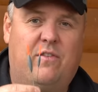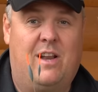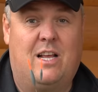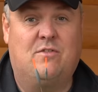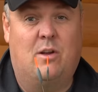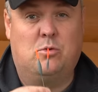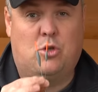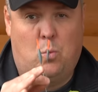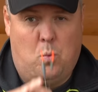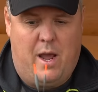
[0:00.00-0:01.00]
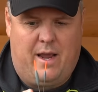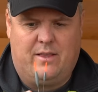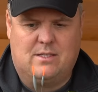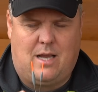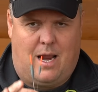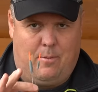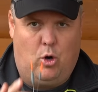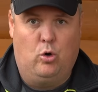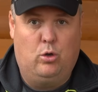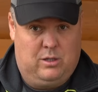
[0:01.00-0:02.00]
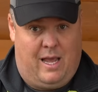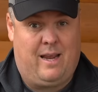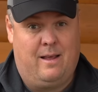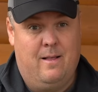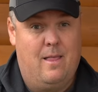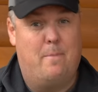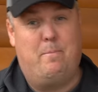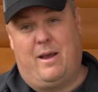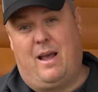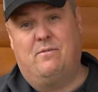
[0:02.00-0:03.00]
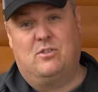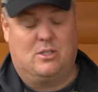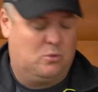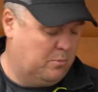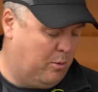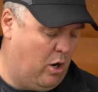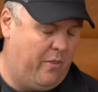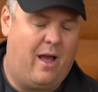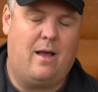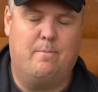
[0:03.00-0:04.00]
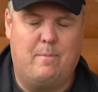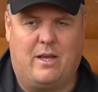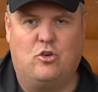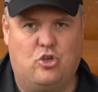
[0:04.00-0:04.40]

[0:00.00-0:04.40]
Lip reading: finesse floats that work the same all day. A big emphasis was put on that and making